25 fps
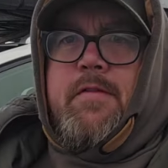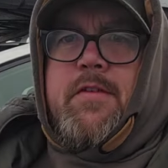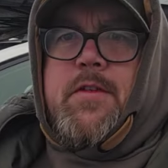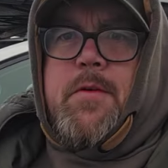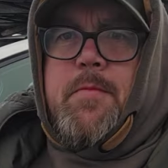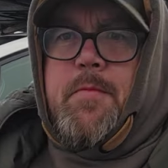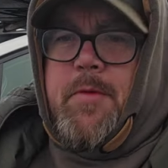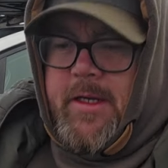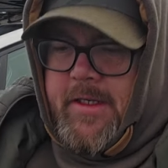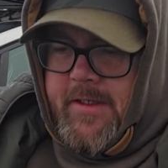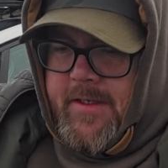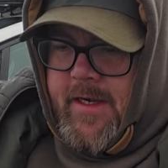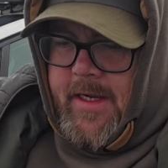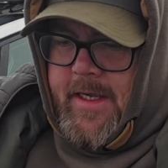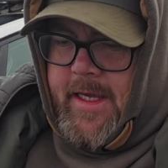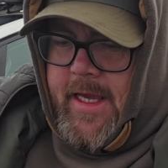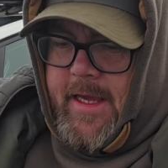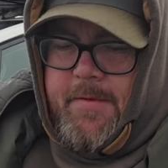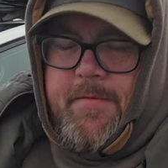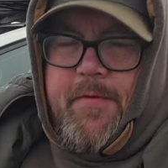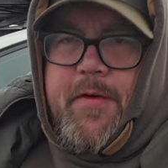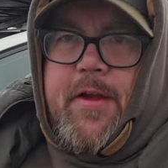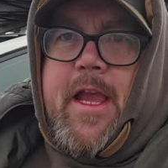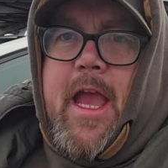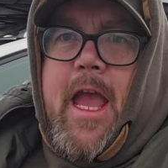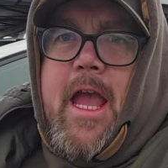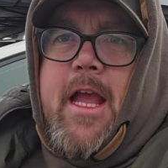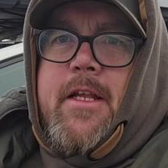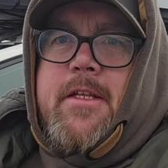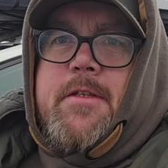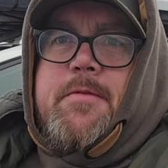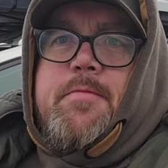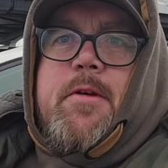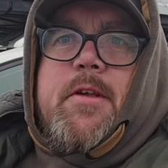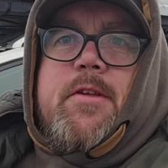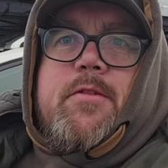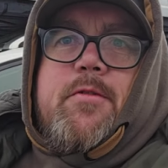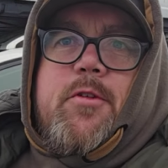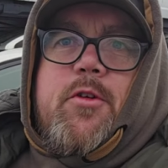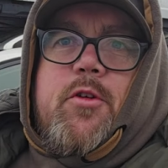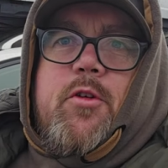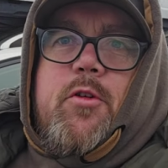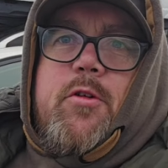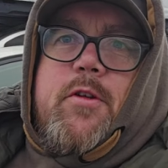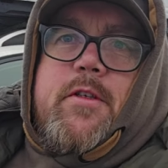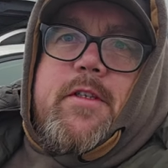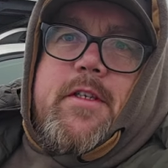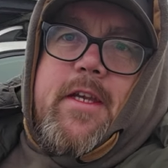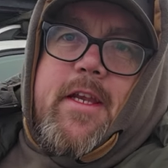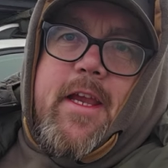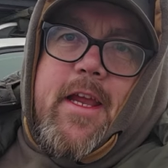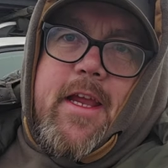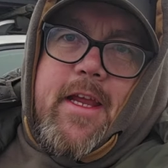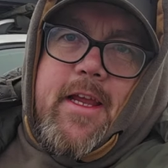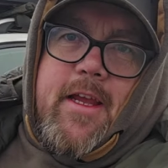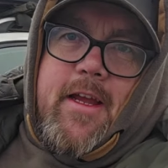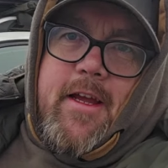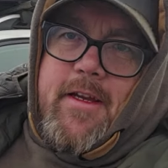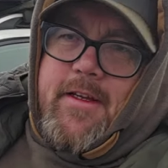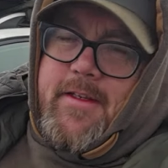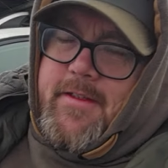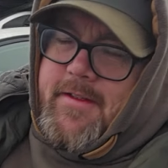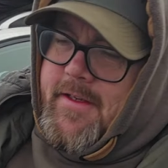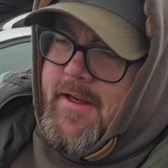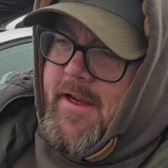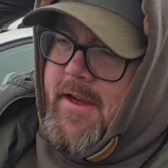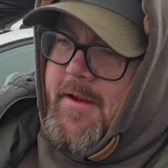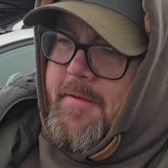some reason I keep forgetting to press record today guys